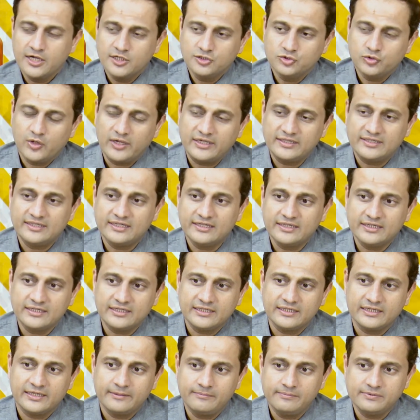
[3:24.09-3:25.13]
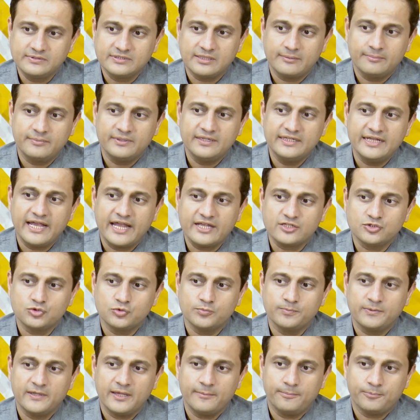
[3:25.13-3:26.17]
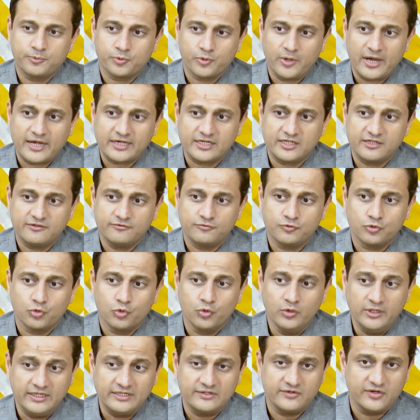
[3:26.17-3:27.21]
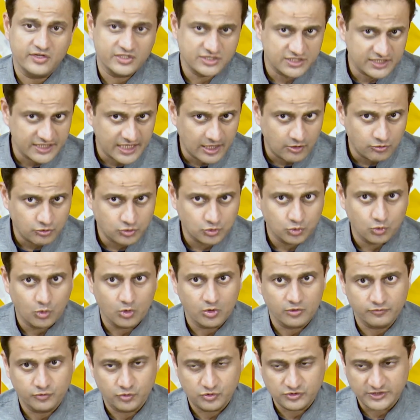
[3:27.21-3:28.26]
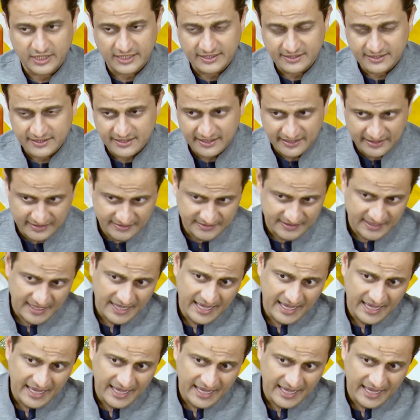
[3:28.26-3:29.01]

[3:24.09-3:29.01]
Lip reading: So I think somebody has to play a proactive role in reaching out to all of those entities,